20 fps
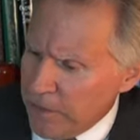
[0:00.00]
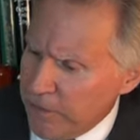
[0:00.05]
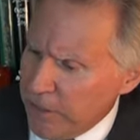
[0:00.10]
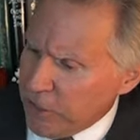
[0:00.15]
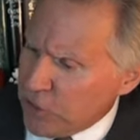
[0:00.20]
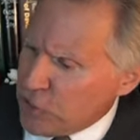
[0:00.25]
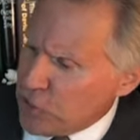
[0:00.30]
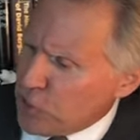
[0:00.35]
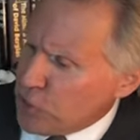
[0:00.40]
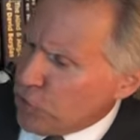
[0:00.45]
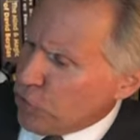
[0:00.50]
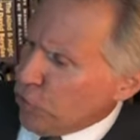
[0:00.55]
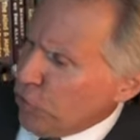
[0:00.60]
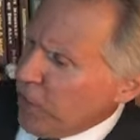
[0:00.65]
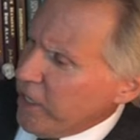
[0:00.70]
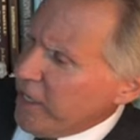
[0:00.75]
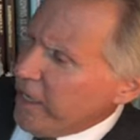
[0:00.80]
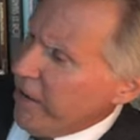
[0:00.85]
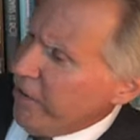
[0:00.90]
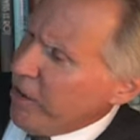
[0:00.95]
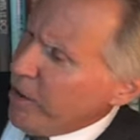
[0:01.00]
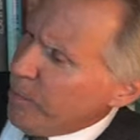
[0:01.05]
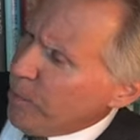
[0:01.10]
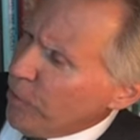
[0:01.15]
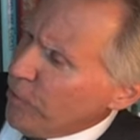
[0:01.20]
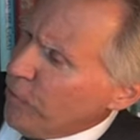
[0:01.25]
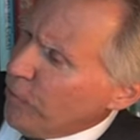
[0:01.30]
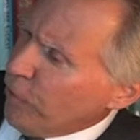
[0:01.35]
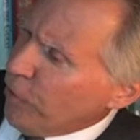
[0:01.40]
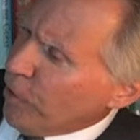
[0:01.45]
the extraordinary
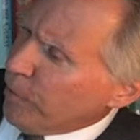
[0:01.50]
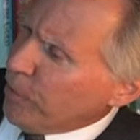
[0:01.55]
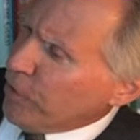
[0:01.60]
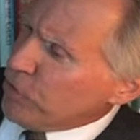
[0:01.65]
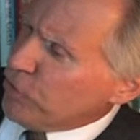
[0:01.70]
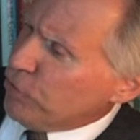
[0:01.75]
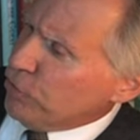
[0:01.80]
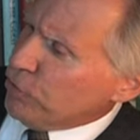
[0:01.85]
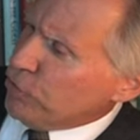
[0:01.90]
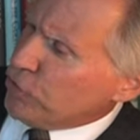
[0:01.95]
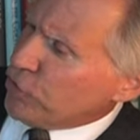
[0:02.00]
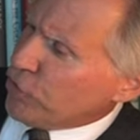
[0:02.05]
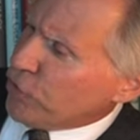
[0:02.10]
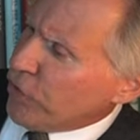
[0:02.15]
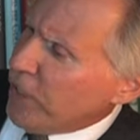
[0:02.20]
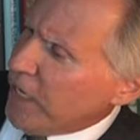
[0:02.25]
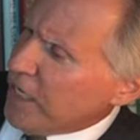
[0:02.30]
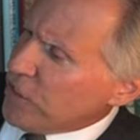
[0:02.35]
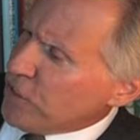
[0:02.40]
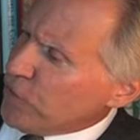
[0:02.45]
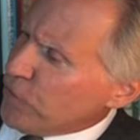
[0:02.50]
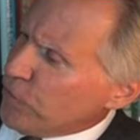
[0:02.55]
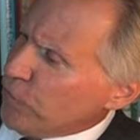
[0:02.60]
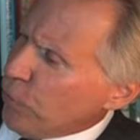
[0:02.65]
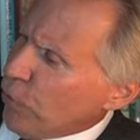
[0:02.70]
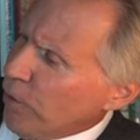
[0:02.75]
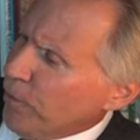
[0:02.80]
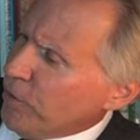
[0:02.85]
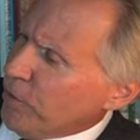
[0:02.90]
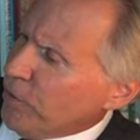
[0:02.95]
performers who
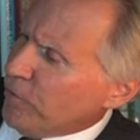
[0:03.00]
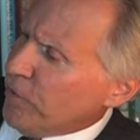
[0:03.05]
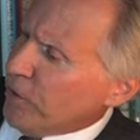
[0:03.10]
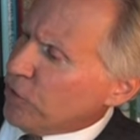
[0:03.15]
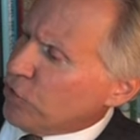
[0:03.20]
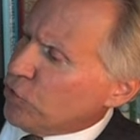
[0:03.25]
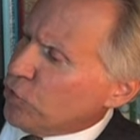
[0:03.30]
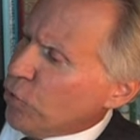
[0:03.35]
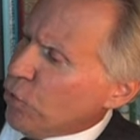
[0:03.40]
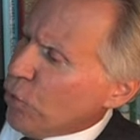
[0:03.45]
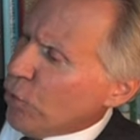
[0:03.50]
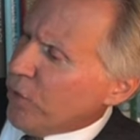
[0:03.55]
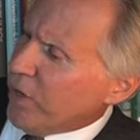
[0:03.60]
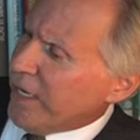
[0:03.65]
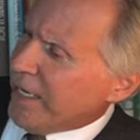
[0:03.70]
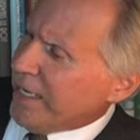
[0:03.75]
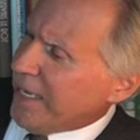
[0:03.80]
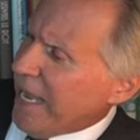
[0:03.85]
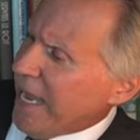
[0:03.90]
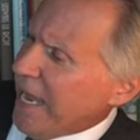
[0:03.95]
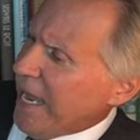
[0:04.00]
transformed the Victorian